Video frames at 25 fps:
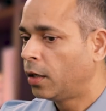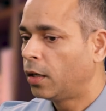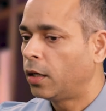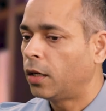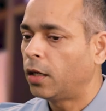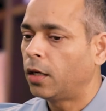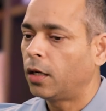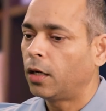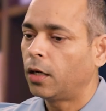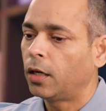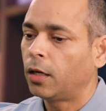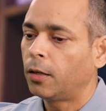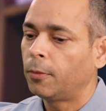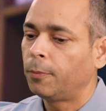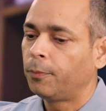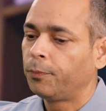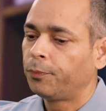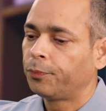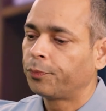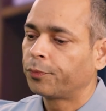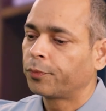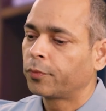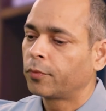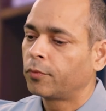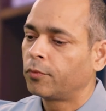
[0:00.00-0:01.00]

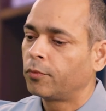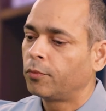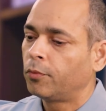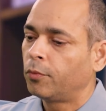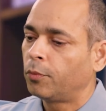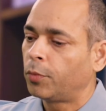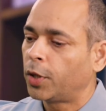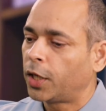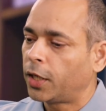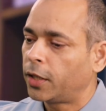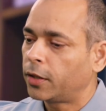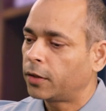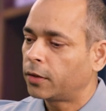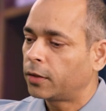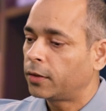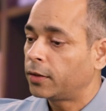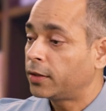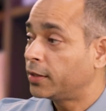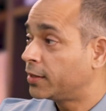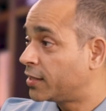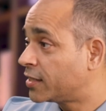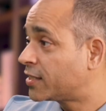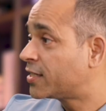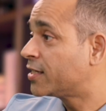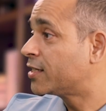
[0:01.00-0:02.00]
But
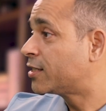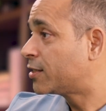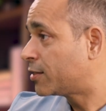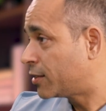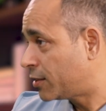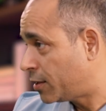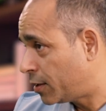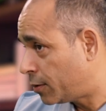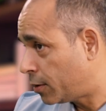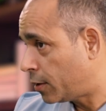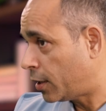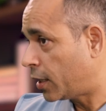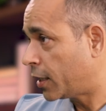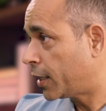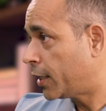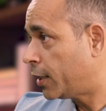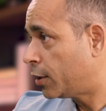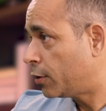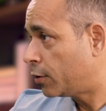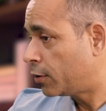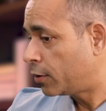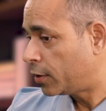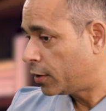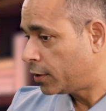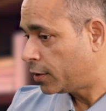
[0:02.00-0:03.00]
this is,
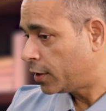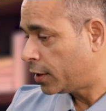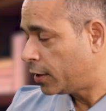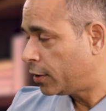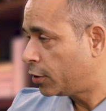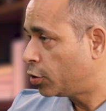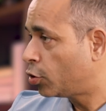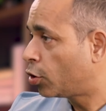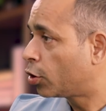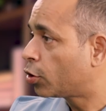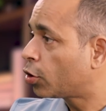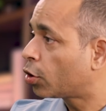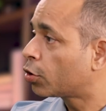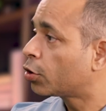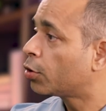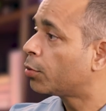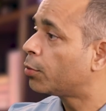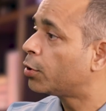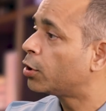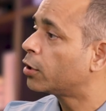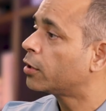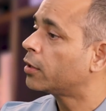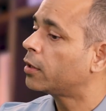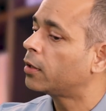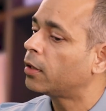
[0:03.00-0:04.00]
again, you're talking
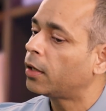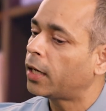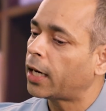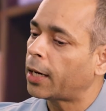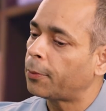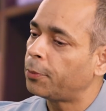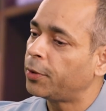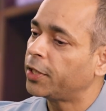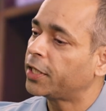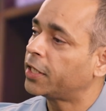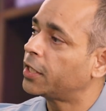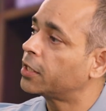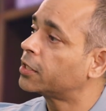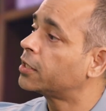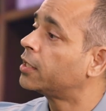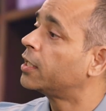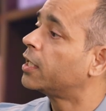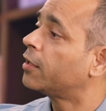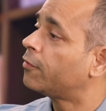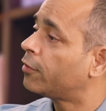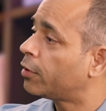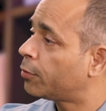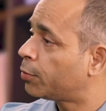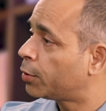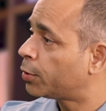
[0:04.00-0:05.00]
about an application
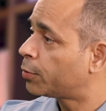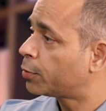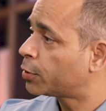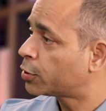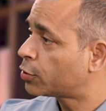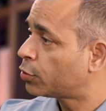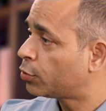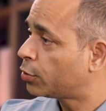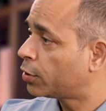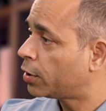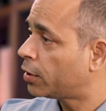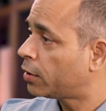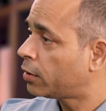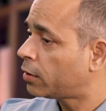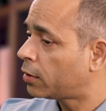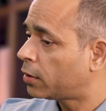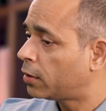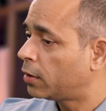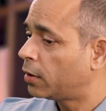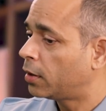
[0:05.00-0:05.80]
developer persona.